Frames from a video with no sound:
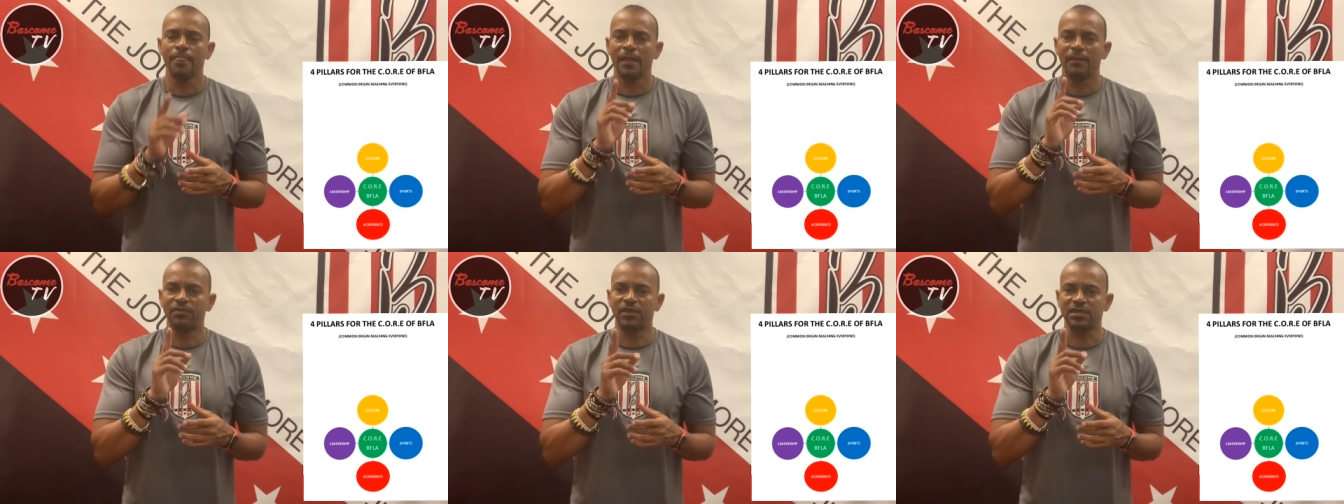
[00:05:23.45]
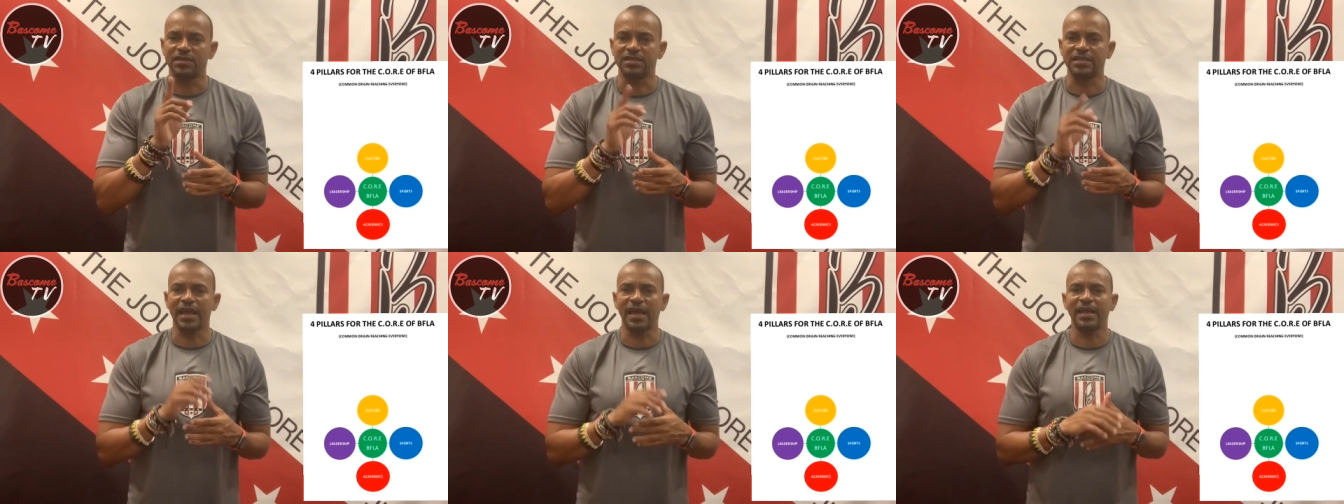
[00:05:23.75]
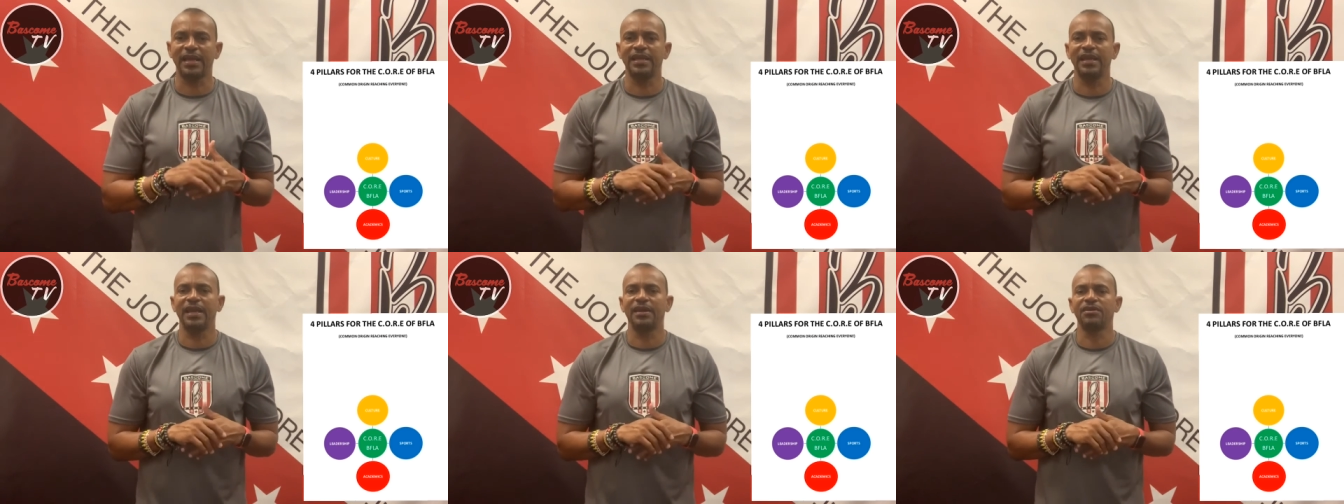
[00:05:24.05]
The
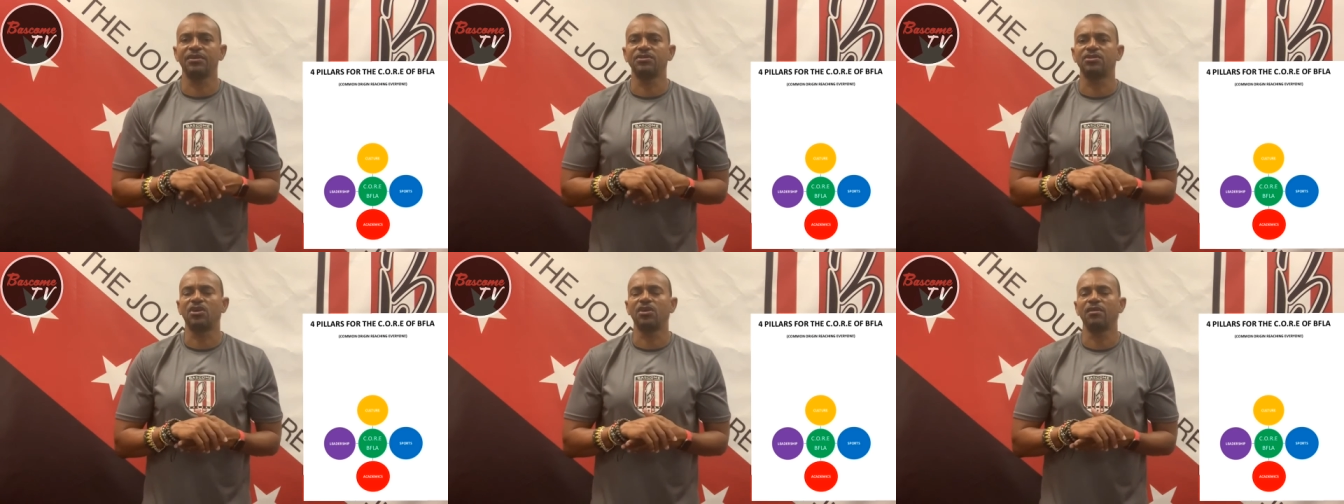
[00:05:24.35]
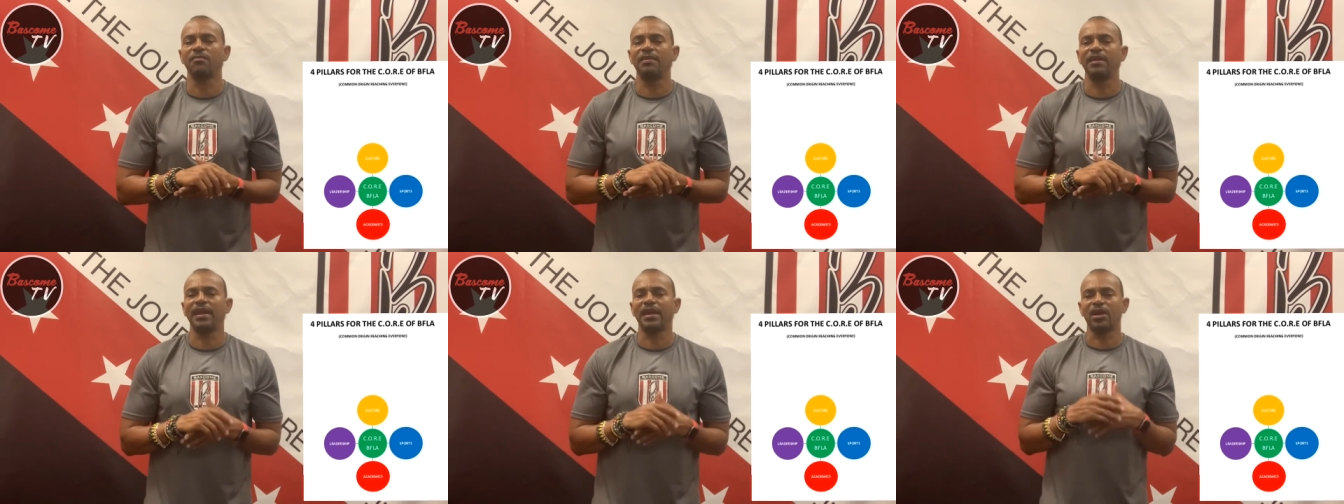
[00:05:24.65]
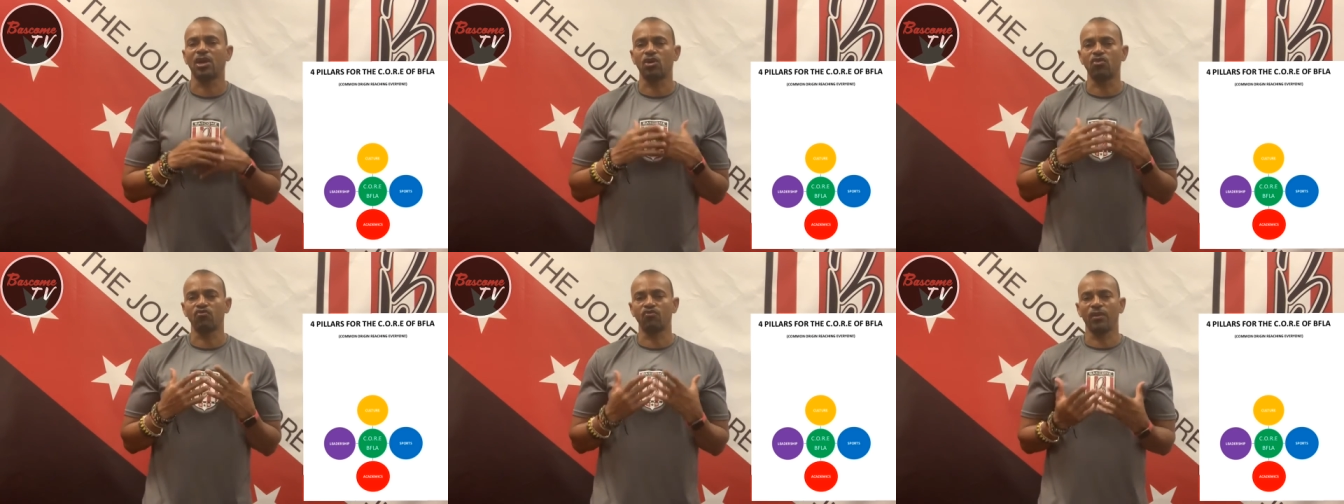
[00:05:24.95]
second area is going to be their
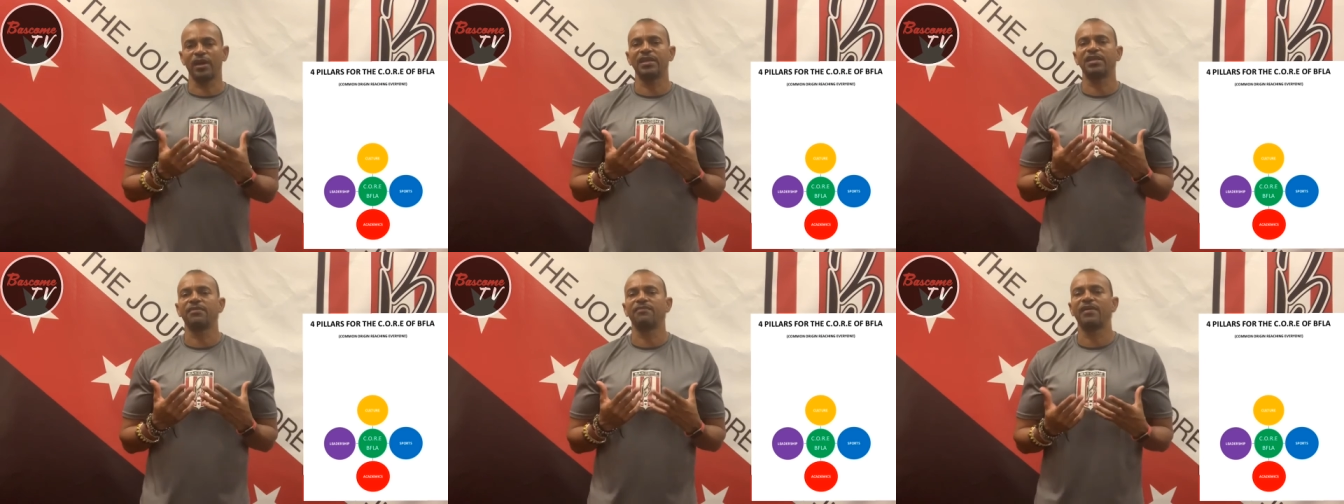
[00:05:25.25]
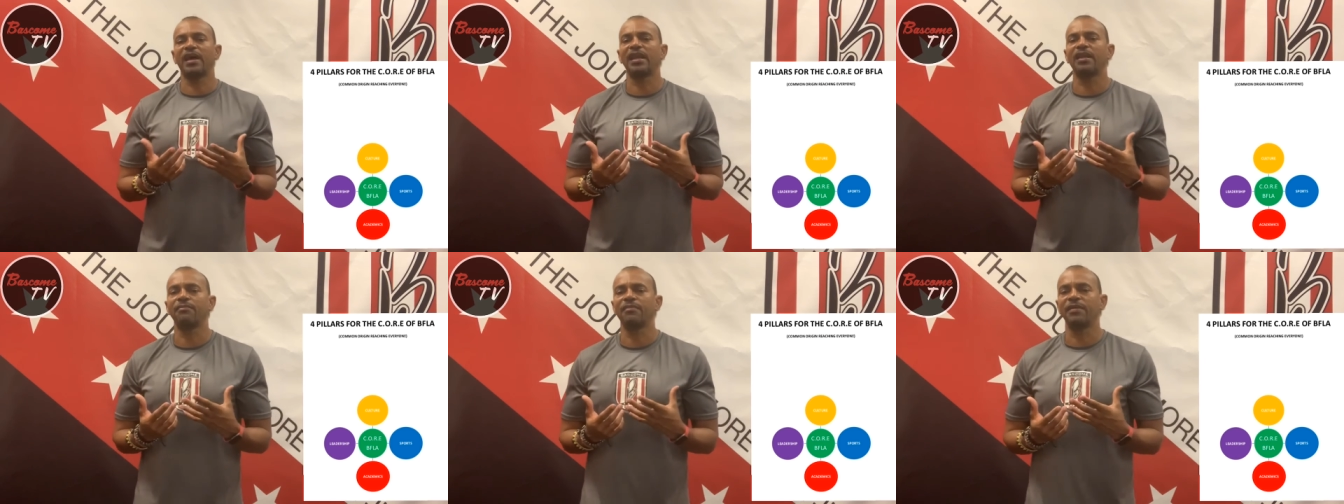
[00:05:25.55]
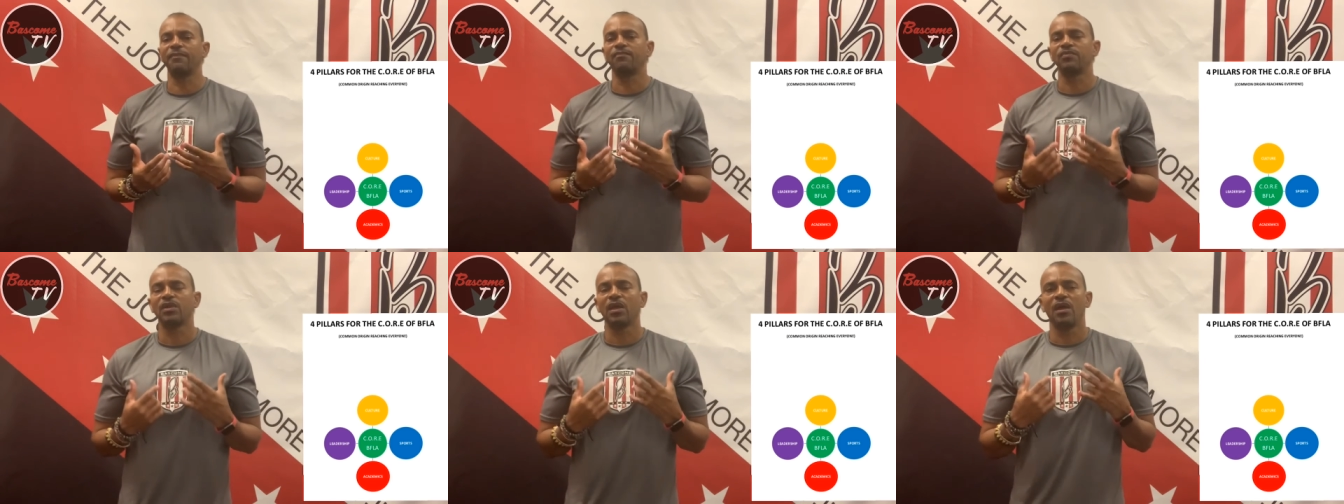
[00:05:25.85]
career development.